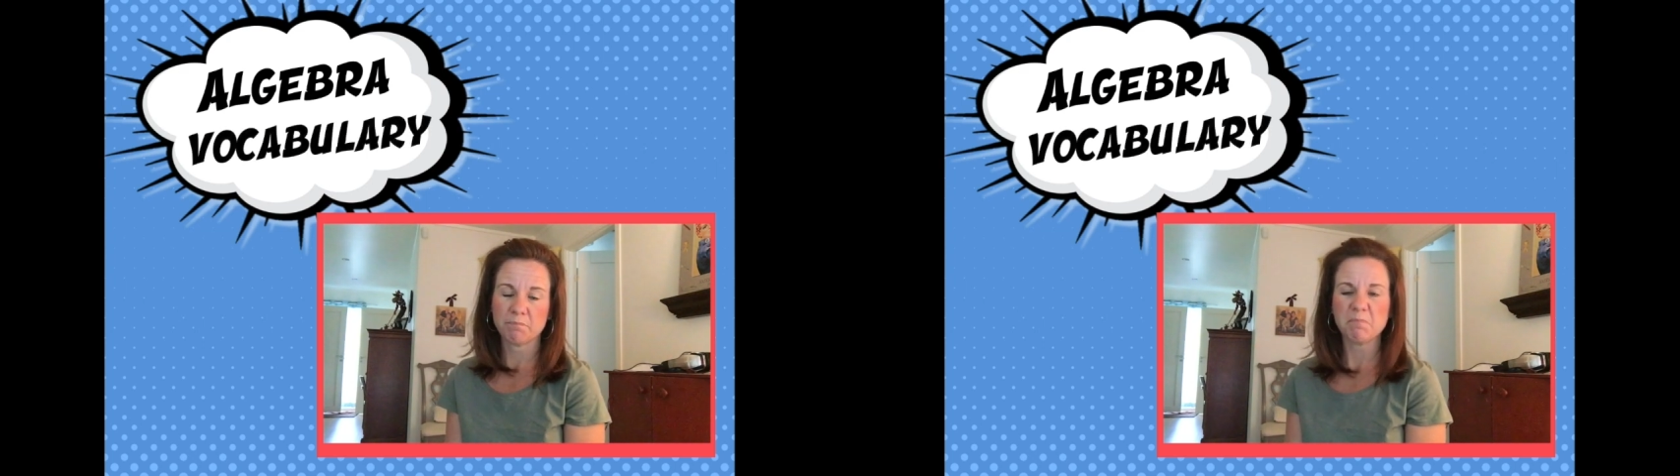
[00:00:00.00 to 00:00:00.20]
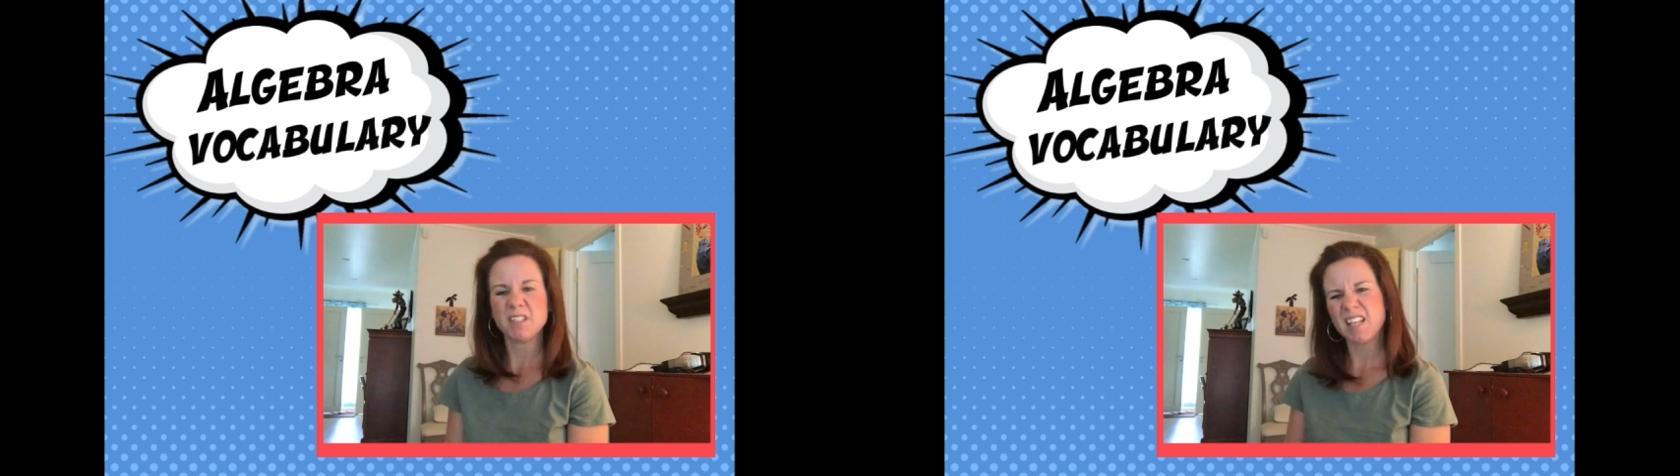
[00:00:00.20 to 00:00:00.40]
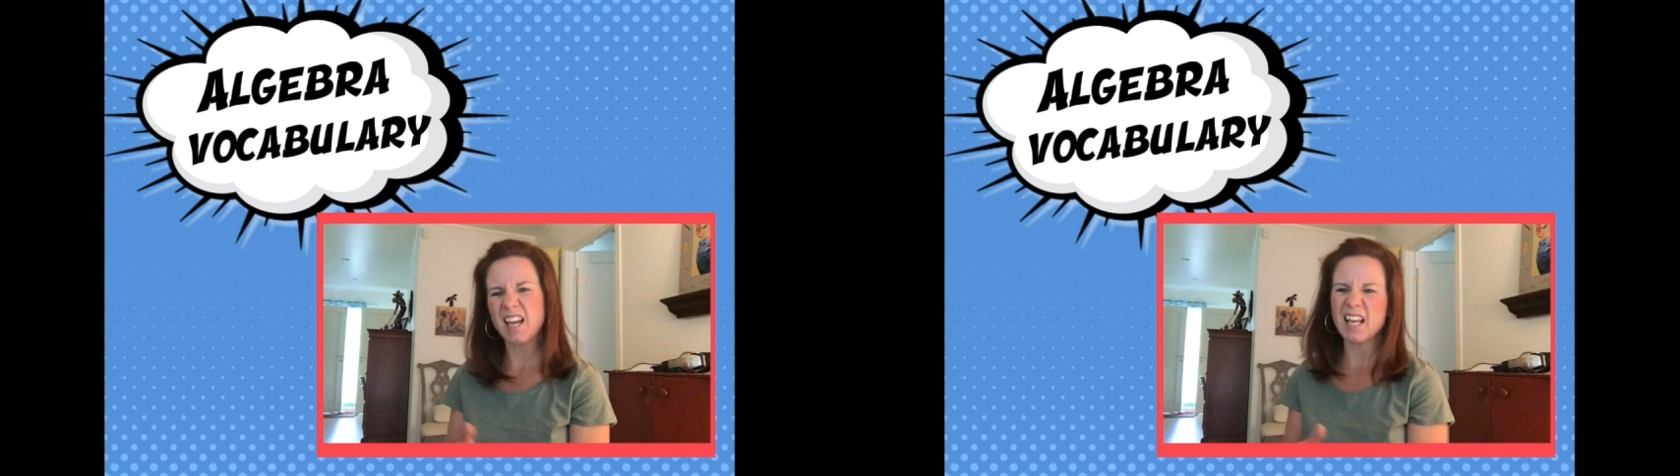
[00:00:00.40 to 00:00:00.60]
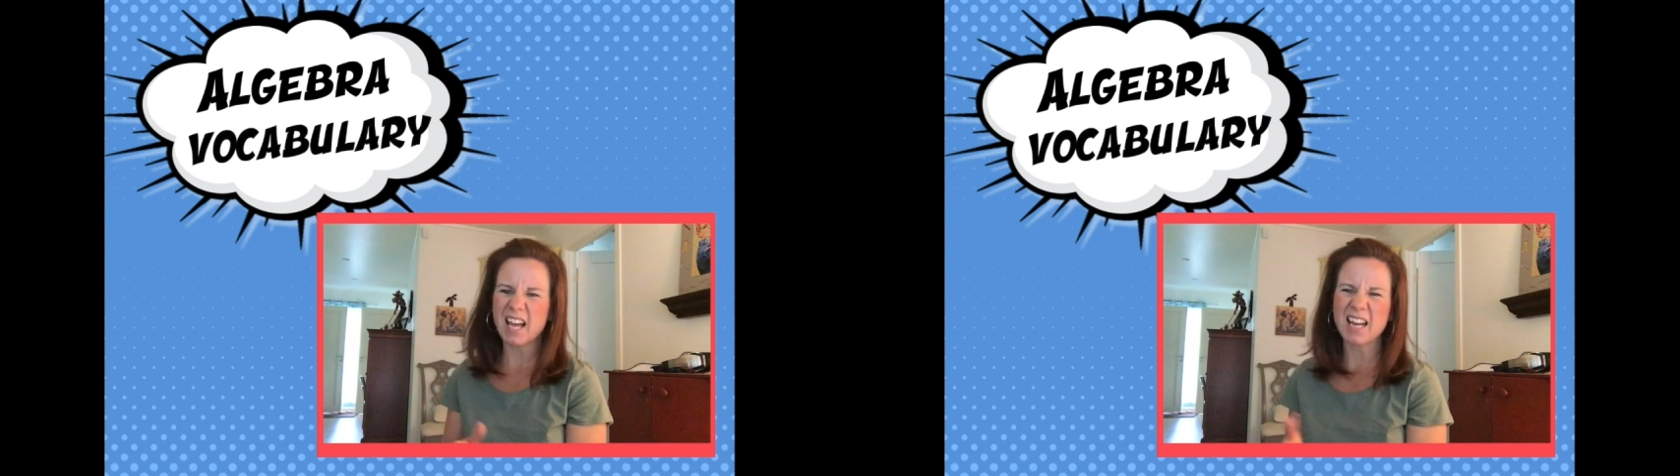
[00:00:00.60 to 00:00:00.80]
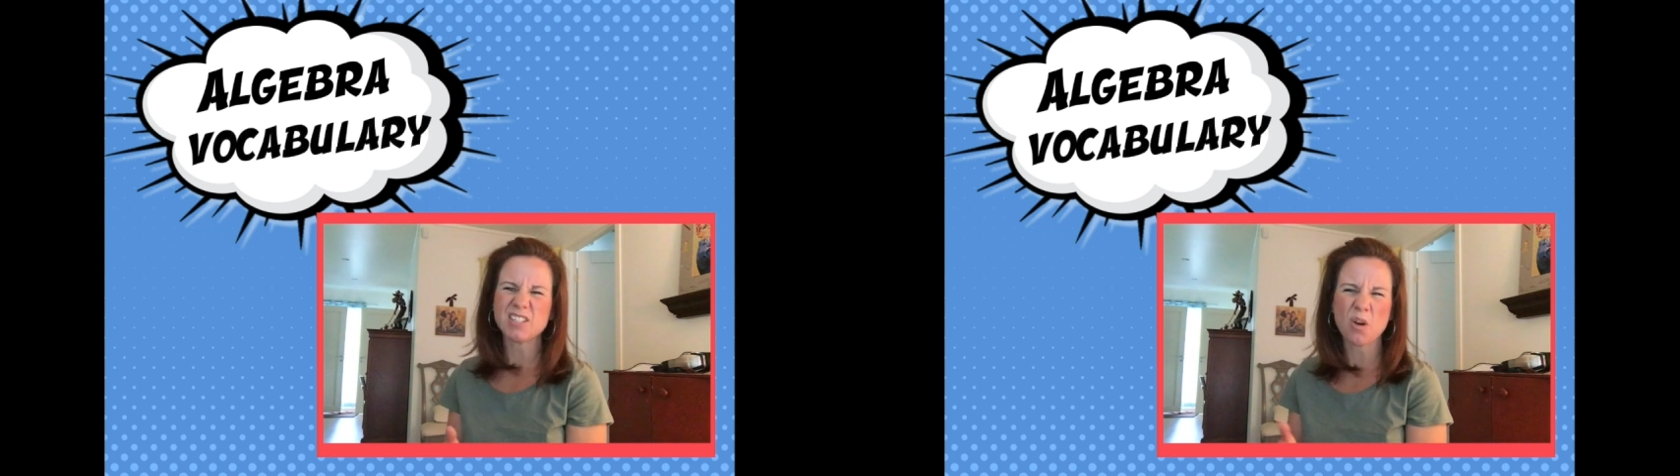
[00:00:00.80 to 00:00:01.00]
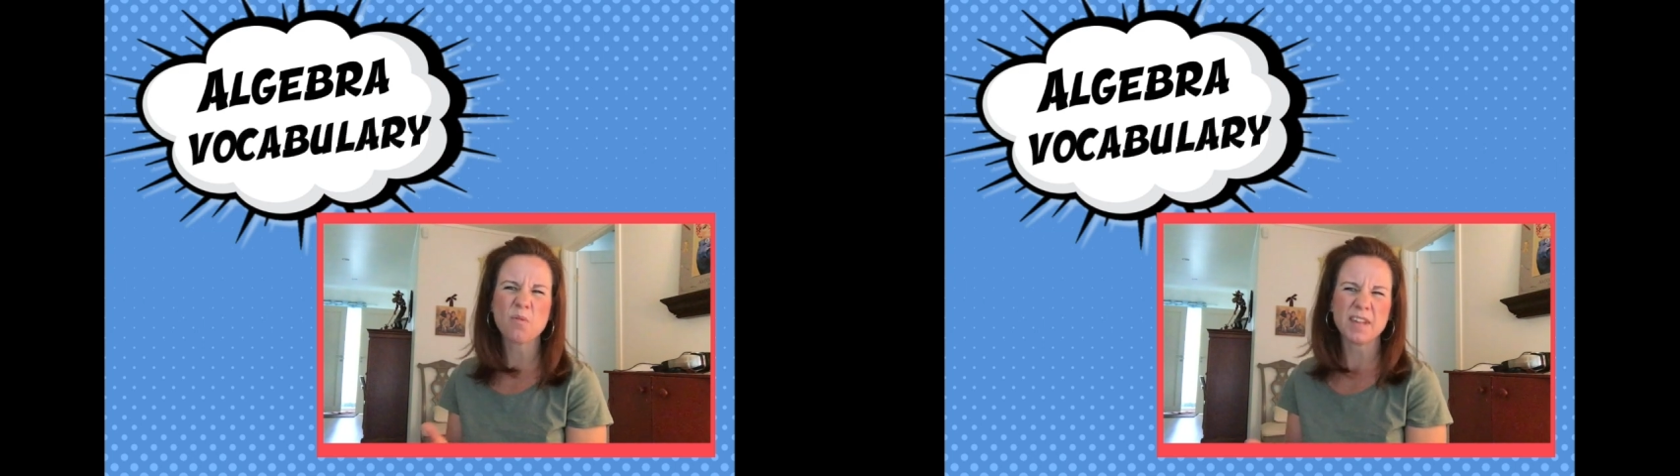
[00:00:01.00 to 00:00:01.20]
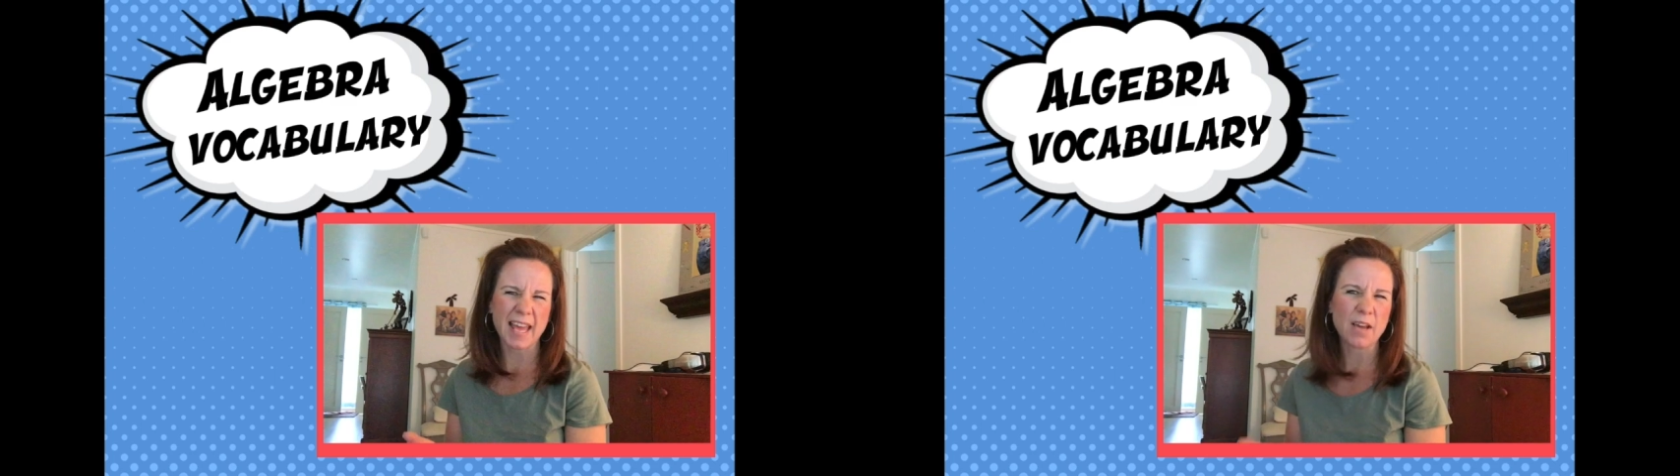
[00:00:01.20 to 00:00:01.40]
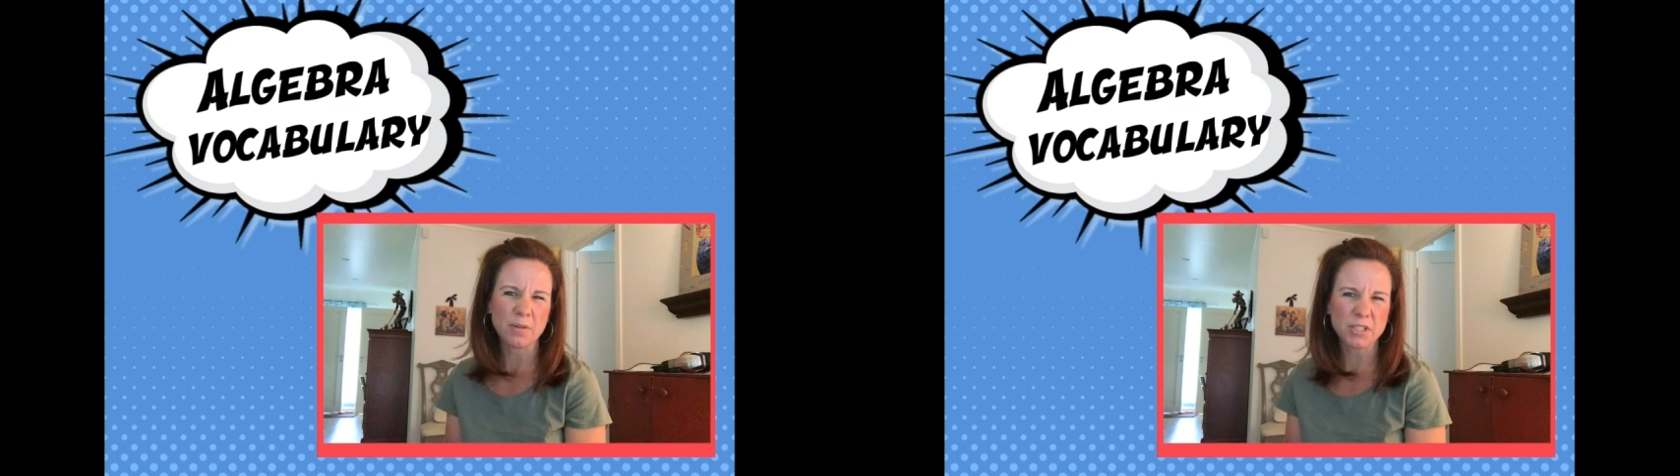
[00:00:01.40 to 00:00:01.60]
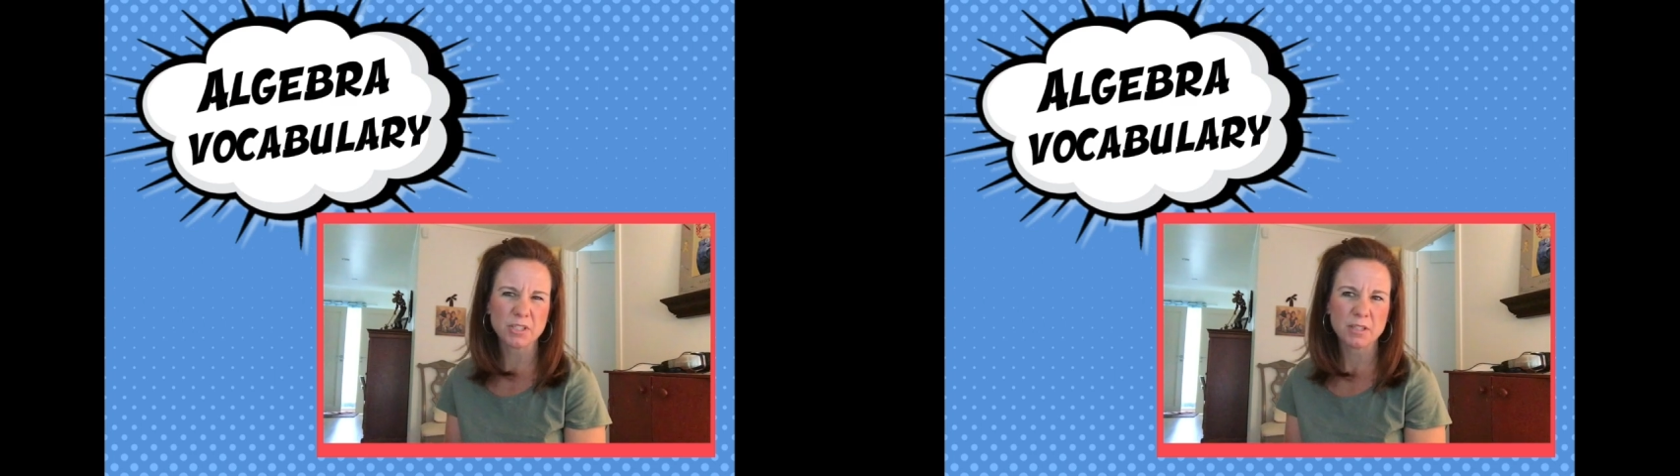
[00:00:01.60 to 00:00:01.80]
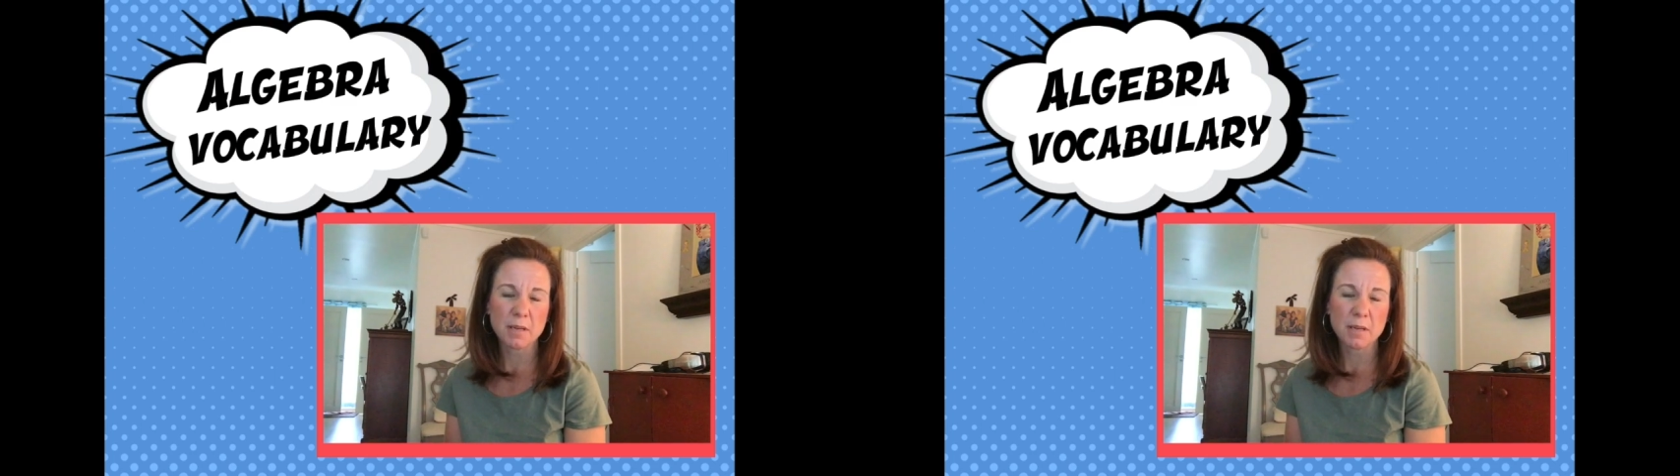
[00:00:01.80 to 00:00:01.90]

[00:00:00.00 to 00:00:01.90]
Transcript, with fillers: It's kind of got its own language,